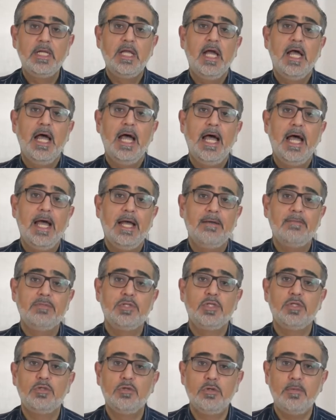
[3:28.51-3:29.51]
So
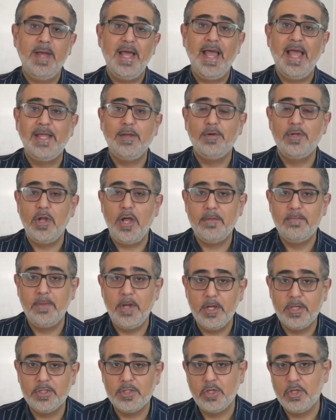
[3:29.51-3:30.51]
you're talking about 8 or 9
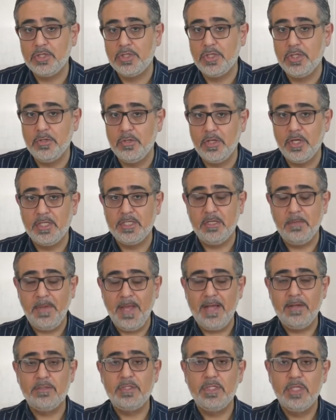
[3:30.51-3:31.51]
burgers costing you 30
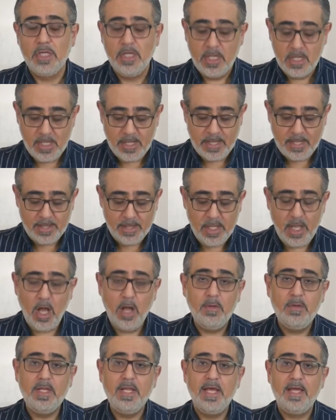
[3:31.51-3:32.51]
pounds. The
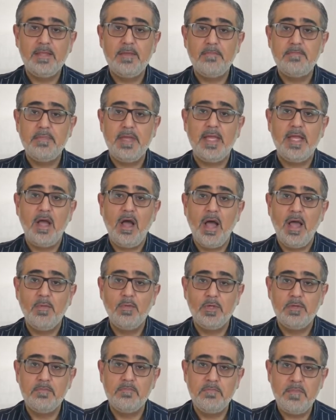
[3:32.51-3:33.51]
only other meat I
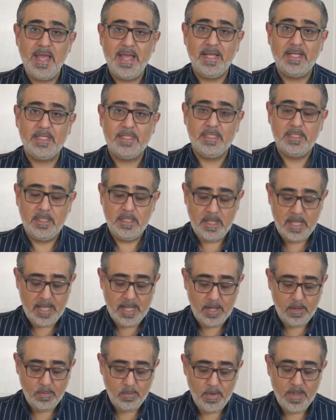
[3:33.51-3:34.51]
would mix
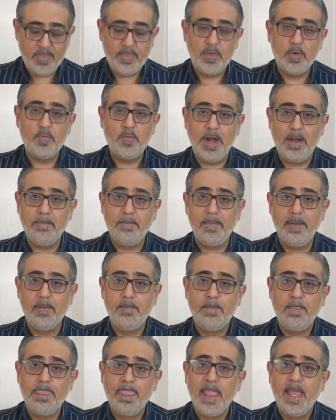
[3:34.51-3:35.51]
with the rump
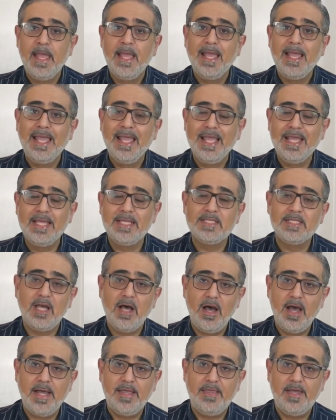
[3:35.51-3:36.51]
is
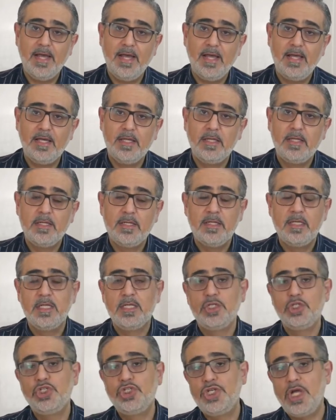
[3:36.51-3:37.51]
either
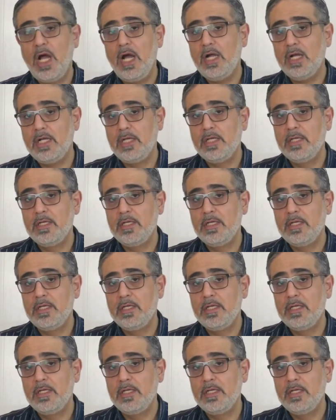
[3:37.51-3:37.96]
chuck